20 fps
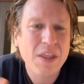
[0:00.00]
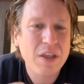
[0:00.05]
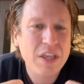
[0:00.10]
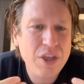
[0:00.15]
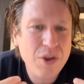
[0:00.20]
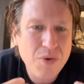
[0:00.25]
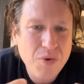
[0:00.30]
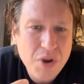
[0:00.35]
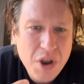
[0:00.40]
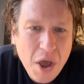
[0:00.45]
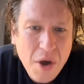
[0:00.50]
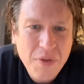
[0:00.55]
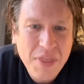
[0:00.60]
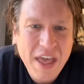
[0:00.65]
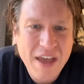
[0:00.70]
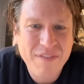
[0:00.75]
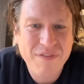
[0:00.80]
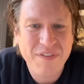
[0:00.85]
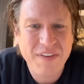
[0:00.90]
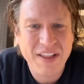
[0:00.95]
You know
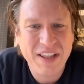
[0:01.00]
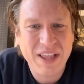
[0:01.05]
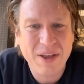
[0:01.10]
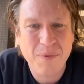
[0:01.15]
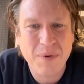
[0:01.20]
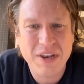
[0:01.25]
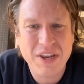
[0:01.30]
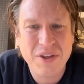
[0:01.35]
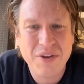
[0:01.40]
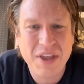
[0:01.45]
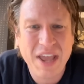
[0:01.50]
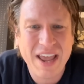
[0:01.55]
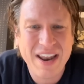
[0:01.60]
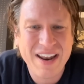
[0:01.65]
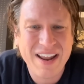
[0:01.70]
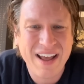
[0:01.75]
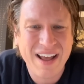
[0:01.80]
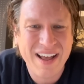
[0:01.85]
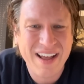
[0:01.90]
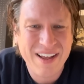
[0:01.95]
that feeling when you
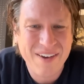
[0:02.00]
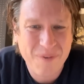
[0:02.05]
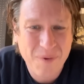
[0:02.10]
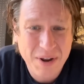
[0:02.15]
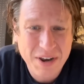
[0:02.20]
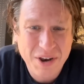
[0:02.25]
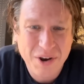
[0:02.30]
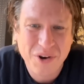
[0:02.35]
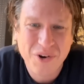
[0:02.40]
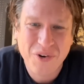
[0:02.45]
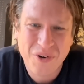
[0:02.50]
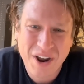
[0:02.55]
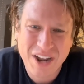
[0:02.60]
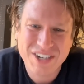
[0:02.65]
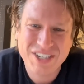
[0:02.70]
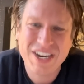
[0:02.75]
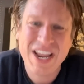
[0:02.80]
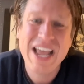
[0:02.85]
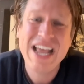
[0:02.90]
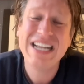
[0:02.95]
get when your
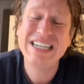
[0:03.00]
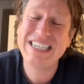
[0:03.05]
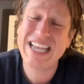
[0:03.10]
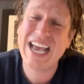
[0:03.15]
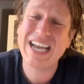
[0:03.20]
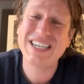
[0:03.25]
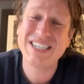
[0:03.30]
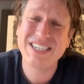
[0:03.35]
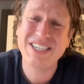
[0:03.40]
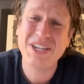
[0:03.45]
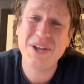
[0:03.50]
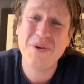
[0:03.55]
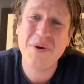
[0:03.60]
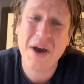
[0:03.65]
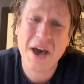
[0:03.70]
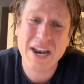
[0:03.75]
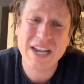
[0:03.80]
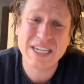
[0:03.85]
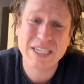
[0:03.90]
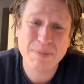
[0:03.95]
crush texts you
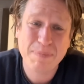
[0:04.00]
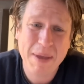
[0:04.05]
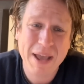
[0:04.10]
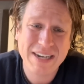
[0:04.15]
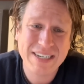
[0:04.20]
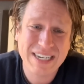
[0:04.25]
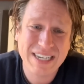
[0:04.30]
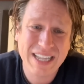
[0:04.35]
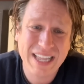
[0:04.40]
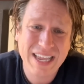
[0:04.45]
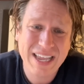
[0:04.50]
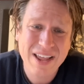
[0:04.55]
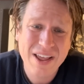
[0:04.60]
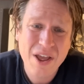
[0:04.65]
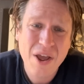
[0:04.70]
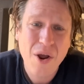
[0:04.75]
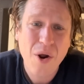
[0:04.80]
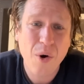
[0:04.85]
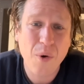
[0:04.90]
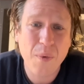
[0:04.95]
unexpectedly,
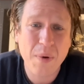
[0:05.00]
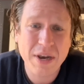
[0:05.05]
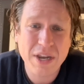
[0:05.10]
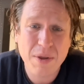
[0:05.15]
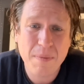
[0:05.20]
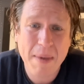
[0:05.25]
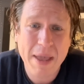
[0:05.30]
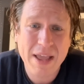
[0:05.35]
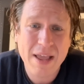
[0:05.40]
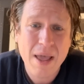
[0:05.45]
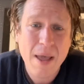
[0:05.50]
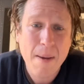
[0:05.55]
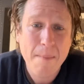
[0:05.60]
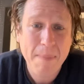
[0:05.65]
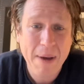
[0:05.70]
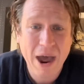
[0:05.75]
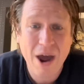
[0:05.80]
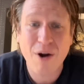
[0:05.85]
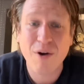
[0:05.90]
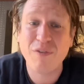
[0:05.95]
or when you make
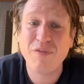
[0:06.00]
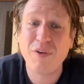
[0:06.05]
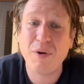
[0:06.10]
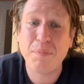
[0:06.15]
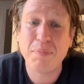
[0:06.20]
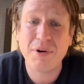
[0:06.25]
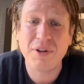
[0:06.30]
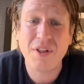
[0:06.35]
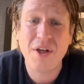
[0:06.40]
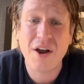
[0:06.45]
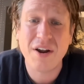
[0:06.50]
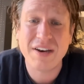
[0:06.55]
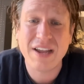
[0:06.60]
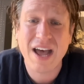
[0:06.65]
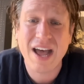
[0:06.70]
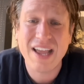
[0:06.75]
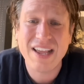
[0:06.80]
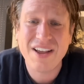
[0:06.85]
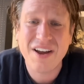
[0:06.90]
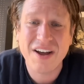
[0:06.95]
powerful, prolonged
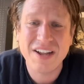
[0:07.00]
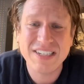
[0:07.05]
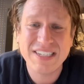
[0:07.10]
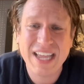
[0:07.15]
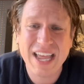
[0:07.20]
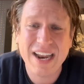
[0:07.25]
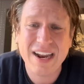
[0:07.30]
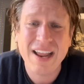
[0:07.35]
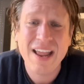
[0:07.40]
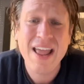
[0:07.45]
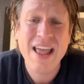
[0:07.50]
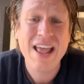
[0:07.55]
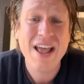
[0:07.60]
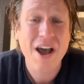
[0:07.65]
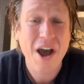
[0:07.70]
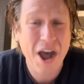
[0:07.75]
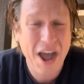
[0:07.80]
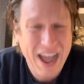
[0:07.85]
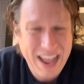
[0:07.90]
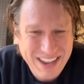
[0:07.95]
eye contact
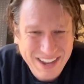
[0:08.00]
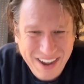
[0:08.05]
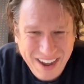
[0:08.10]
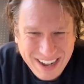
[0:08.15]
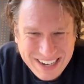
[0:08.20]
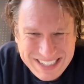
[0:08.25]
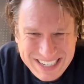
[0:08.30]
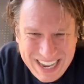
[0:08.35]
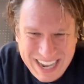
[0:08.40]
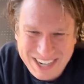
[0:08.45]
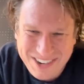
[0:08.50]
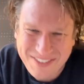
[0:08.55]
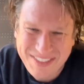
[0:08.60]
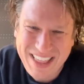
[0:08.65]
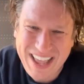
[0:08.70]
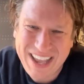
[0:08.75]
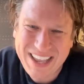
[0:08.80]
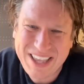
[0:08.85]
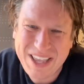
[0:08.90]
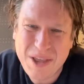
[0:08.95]
with
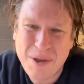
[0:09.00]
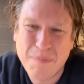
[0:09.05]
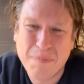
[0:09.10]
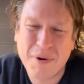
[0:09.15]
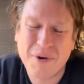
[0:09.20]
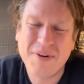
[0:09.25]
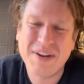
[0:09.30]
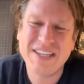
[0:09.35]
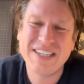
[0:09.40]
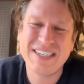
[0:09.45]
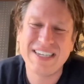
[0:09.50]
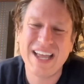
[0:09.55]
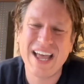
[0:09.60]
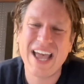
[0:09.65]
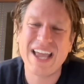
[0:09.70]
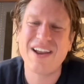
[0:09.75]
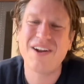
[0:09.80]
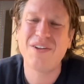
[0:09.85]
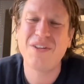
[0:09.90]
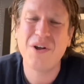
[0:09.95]
that cute barista
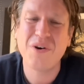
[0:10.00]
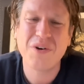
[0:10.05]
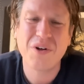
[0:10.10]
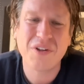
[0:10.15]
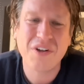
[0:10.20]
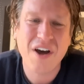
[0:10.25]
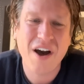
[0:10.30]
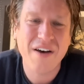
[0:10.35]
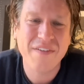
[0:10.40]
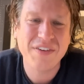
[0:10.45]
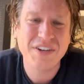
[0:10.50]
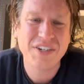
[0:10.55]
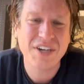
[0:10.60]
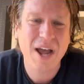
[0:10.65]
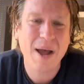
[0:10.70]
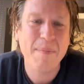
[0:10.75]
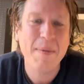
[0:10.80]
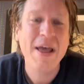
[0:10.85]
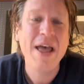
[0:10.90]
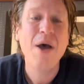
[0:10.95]
at your local coffee
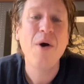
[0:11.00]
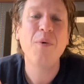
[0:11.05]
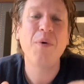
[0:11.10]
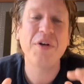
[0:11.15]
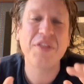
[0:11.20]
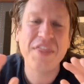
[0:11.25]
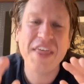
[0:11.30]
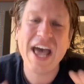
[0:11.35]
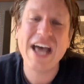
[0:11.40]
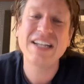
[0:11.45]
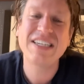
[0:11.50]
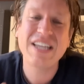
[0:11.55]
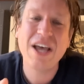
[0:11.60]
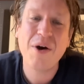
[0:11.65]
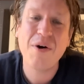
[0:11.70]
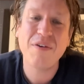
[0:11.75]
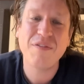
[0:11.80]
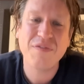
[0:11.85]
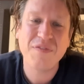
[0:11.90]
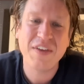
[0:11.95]
shop. Well, that's
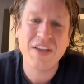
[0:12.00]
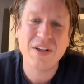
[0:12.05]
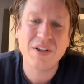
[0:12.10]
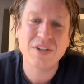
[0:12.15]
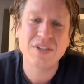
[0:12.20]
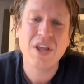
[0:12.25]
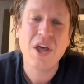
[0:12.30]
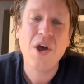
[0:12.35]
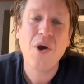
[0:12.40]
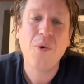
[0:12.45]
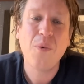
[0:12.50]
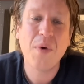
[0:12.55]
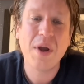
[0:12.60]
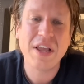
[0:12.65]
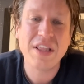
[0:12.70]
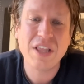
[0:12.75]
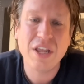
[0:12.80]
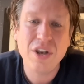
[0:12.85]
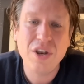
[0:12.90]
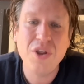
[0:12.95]
how it feels
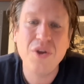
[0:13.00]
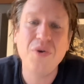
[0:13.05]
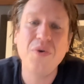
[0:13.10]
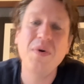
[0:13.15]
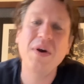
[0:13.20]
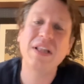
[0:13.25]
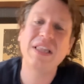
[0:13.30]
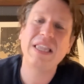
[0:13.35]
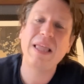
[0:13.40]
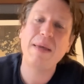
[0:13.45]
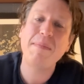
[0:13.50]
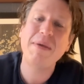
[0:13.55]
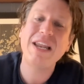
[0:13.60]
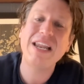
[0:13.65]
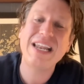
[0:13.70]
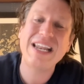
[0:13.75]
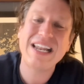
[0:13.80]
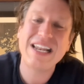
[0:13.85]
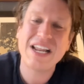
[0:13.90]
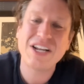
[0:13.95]
wearing the new
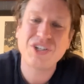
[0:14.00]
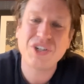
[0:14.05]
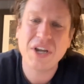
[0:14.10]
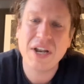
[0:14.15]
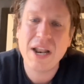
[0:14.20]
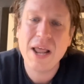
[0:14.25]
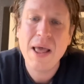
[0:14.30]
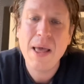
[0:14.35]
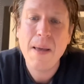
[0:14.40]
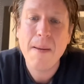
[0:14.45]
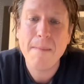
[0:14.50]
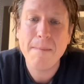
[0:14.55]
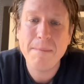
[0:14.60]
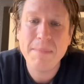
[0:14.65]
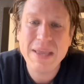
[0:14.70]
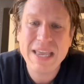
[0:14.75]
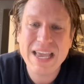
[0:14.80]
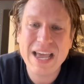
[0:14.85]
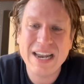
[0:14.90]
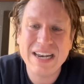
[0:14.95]
limited edition
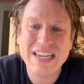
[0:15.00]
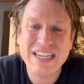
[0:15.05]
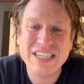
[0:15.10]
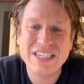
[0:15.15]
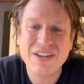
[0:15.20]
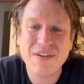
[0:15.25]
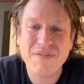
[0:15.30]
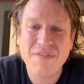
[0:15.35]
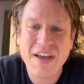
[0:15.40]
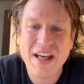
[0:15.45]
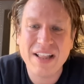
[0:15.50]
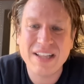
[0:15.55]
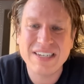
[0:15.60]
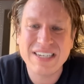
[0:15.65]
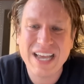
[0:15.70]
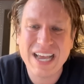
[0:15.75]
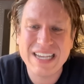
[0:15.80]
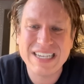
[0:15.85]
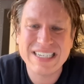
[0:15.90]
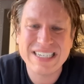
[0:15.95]
MeUndies
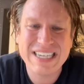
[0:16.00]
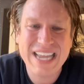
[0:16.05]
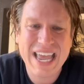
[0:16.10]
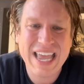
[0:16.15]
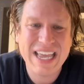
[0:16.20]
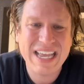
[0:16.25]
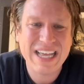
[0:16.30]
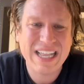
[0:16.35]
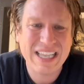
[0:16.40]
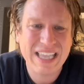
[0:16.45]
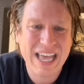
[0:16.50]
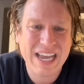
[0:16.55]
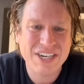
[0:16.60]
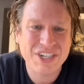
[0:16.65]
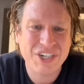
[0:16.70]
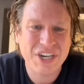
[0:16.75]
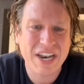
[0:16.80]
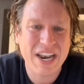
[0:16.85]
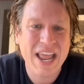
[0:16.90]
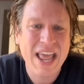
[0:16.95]
Valentine's Day
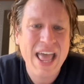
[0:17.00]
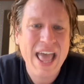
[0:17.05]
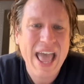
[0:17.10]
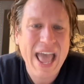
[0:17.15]
collection.